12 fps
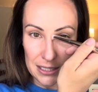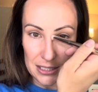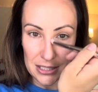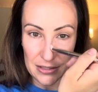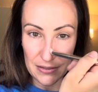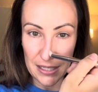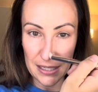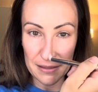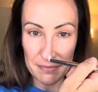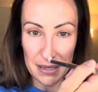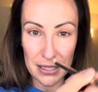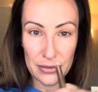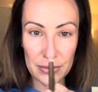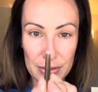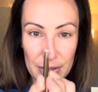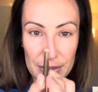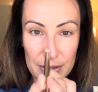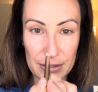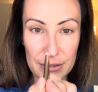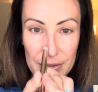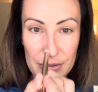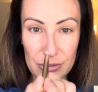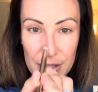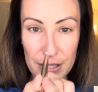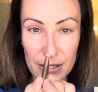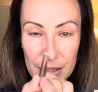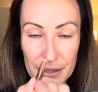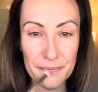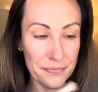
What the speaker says: so that my nose looks a little straighter.